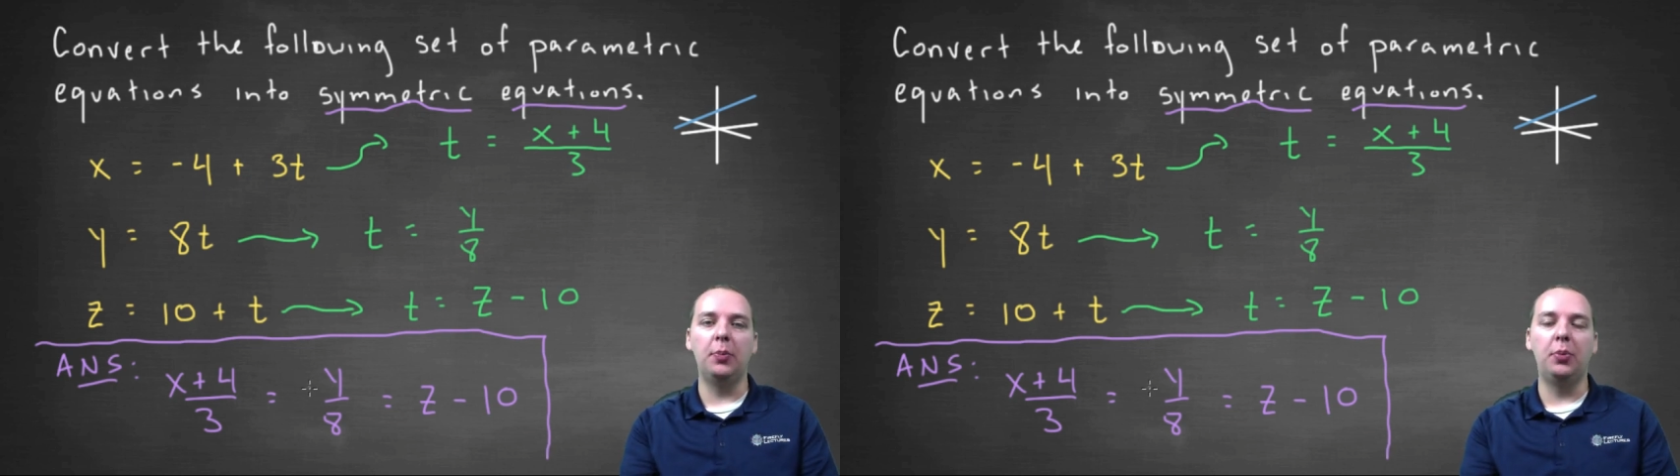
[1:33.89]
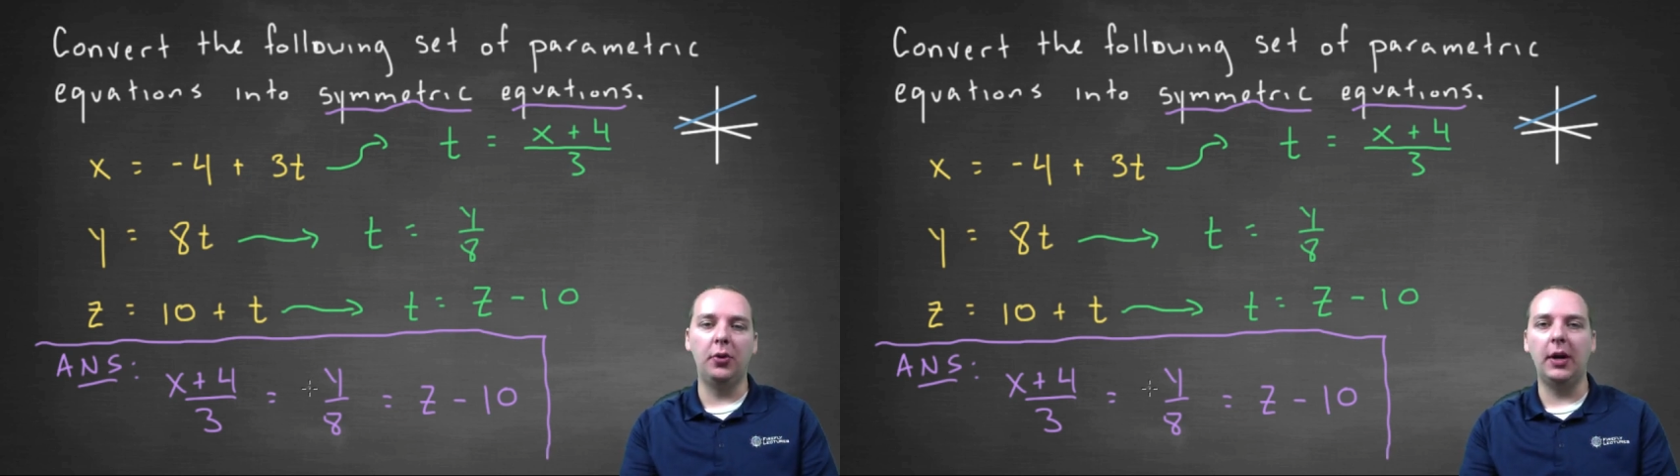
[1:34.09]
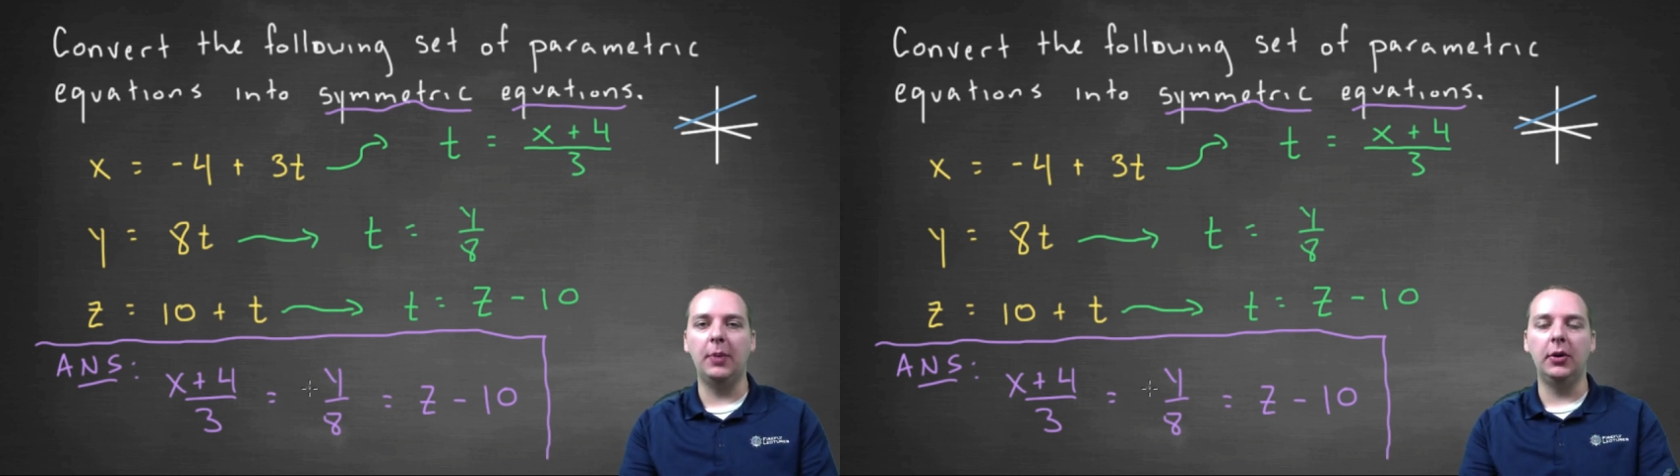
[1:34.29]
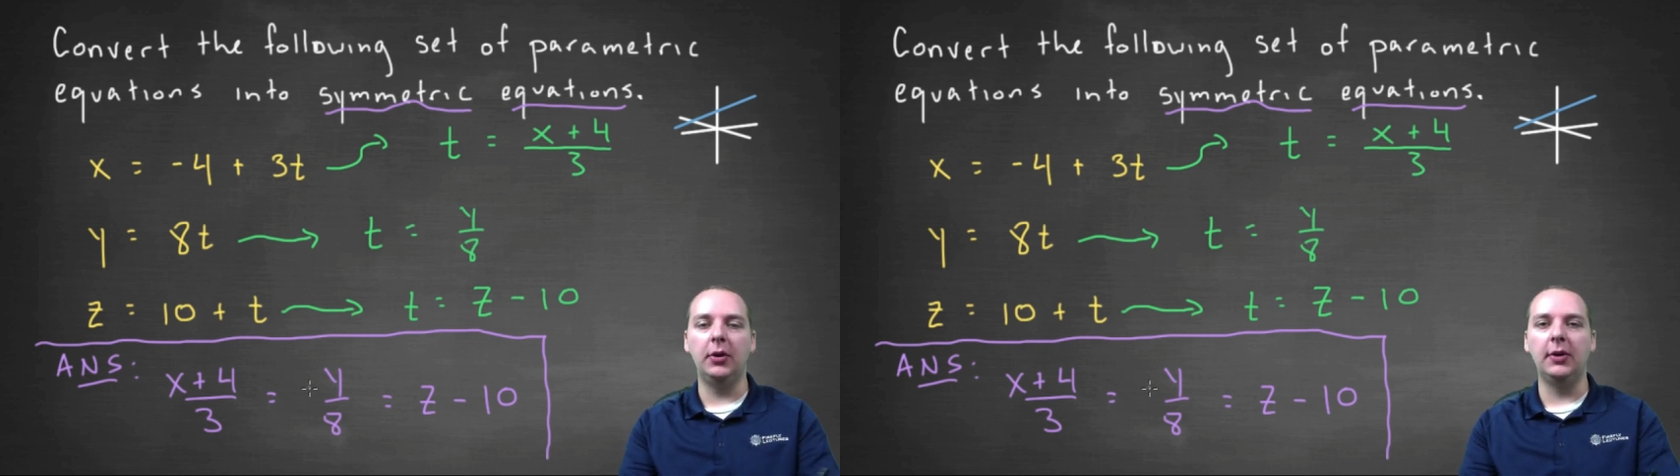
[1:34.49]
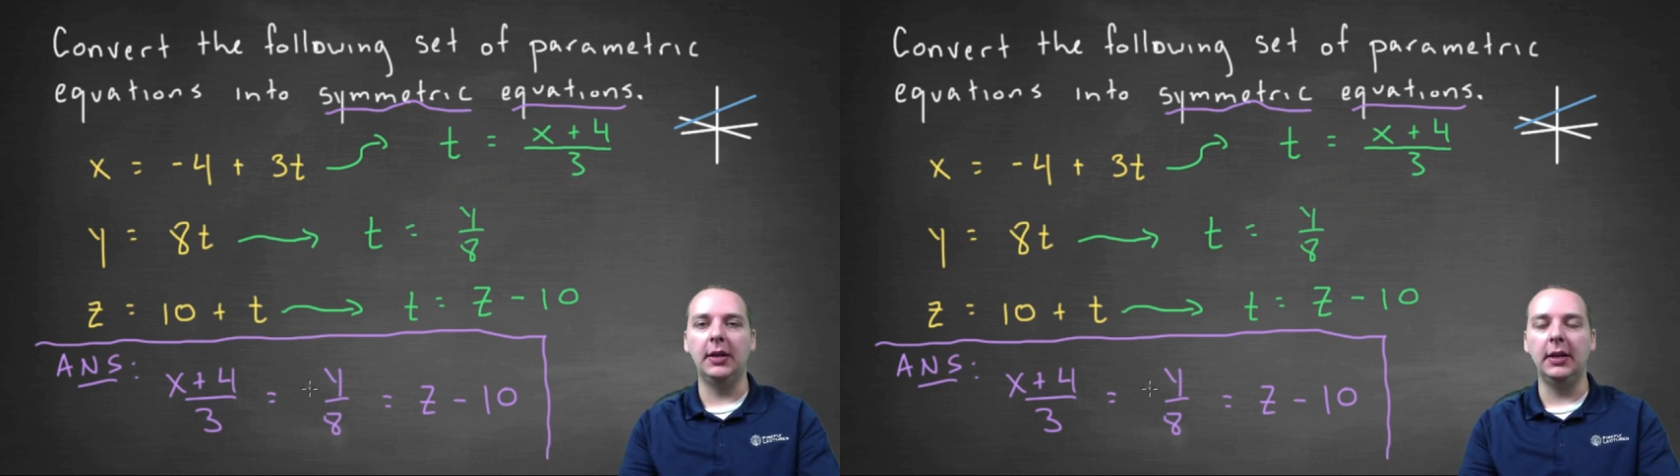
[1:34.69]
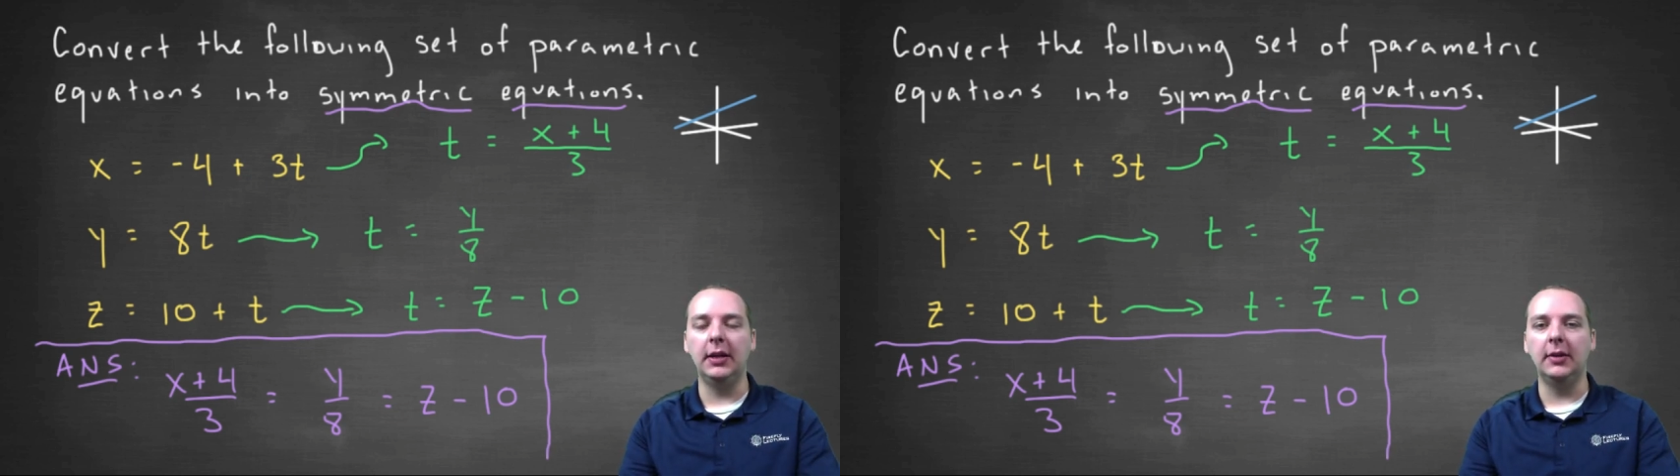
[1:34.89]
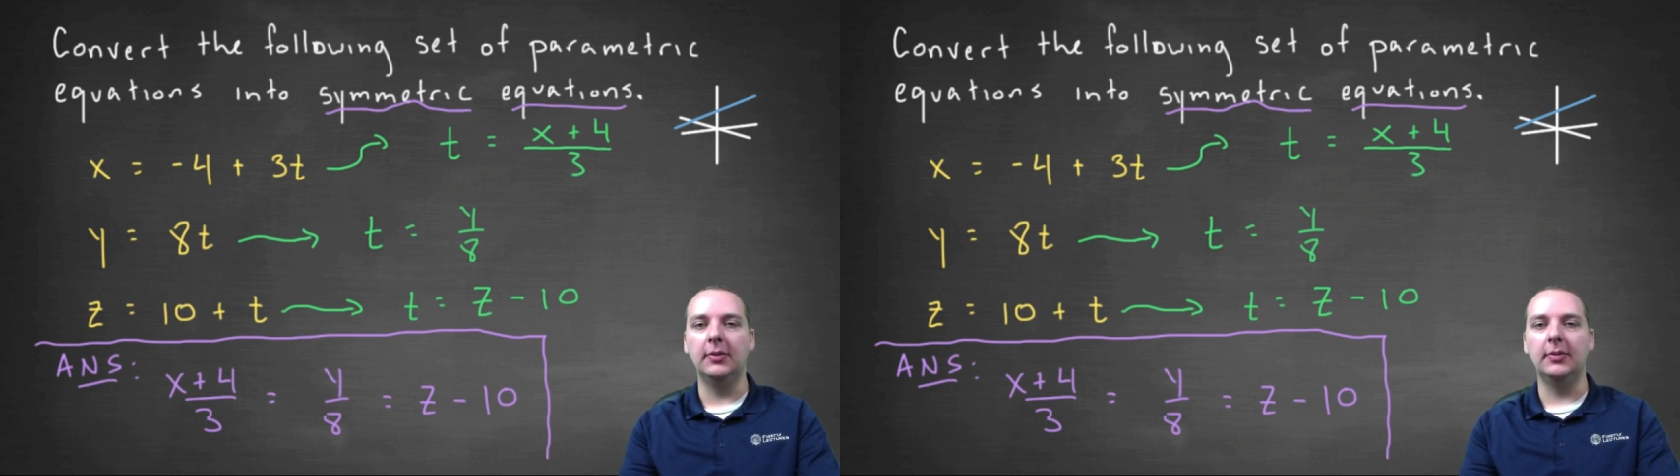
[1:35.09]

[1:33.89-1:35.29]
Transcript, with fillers: a parameter t.